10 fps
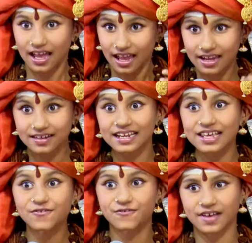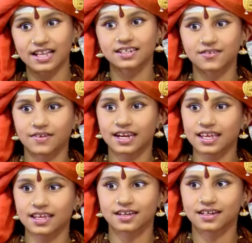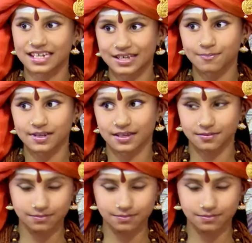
I really felt very deeply.